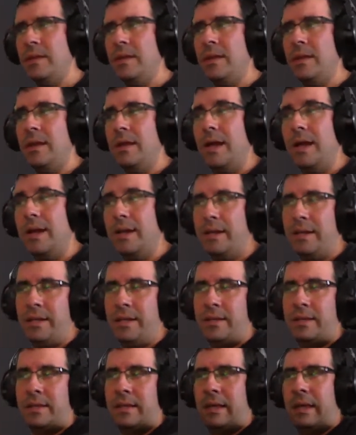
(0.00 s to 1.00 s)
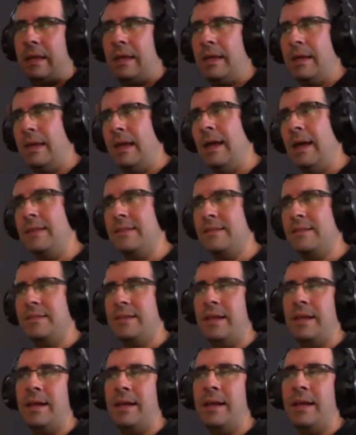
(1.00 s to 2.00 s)
And it adds
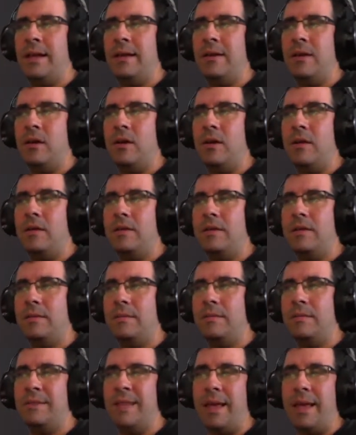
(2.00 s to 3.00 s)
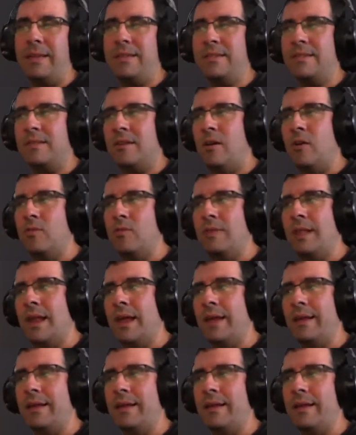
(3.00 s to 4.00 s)
a nice
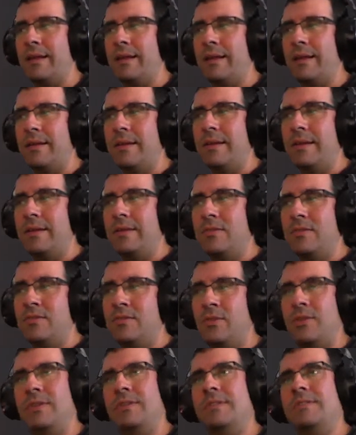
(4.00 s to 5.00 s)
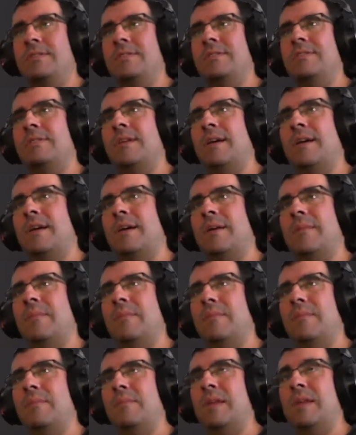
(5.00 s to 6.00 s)
outline. So it's
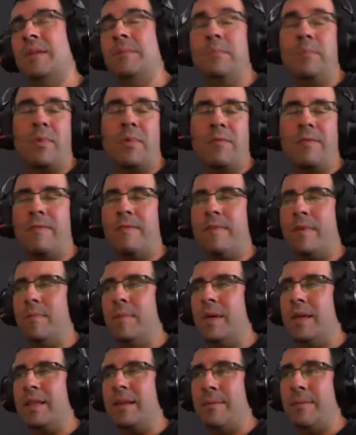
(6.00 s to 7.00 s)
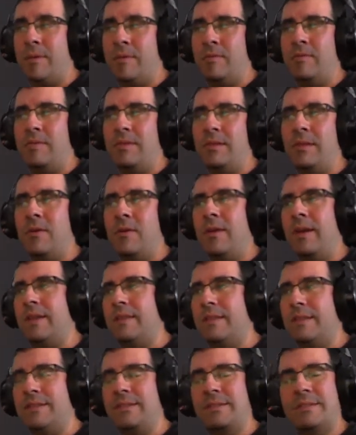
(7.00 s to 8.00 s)
improved feedback about, okay,
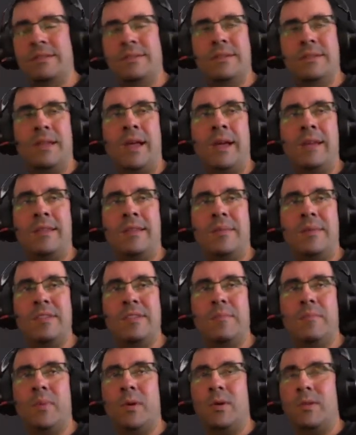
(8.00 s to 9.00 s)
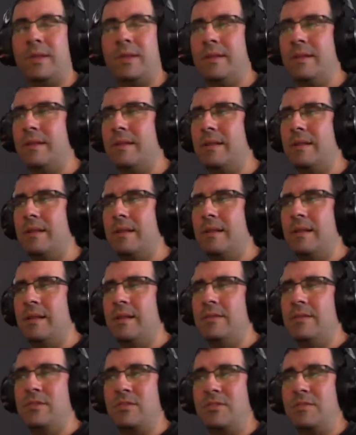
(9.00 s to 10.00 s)
this item is important,
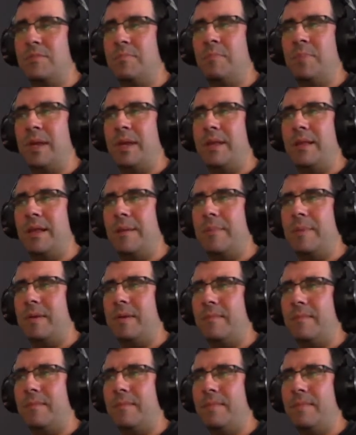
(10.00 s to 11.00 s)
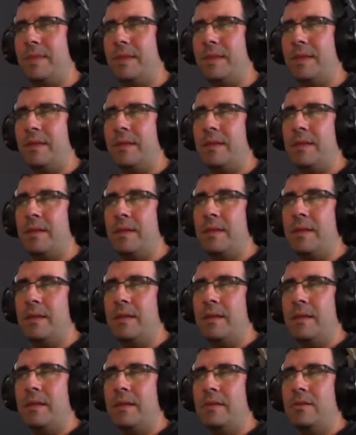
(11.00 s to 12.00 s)
just pick it up.
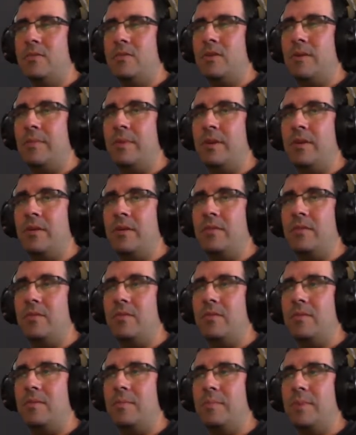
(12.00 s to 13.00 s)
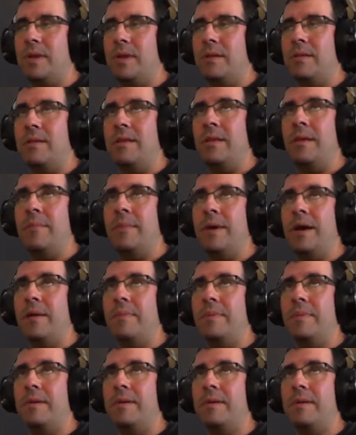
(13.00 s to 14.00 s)
So I'm going to pick them
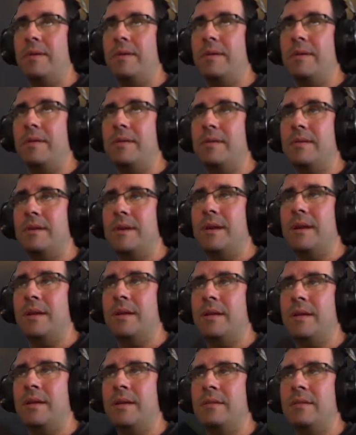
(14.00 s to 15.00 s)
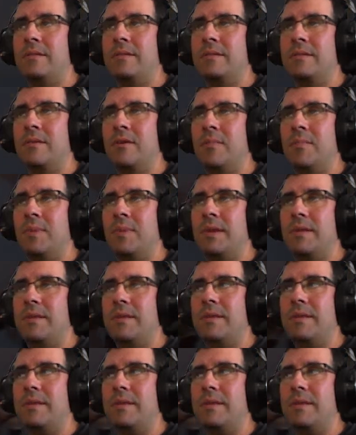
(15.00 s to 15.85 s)
up and it's completed.